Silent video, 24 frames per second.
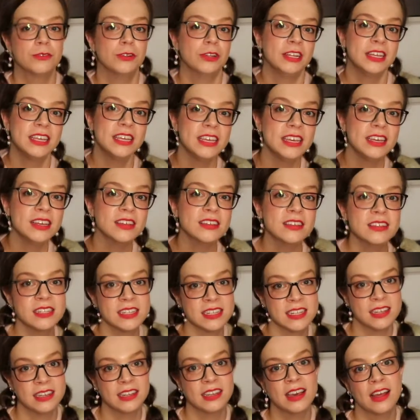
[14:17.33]

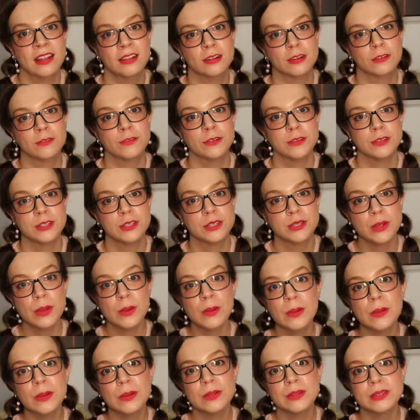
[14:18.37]
heels and colorful
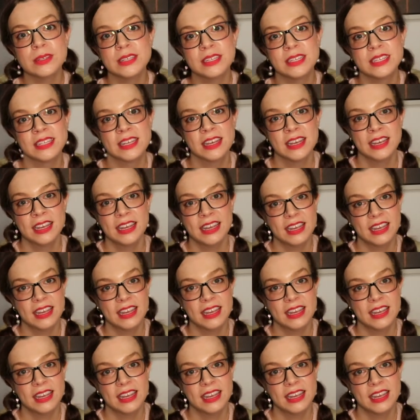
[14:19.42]
soles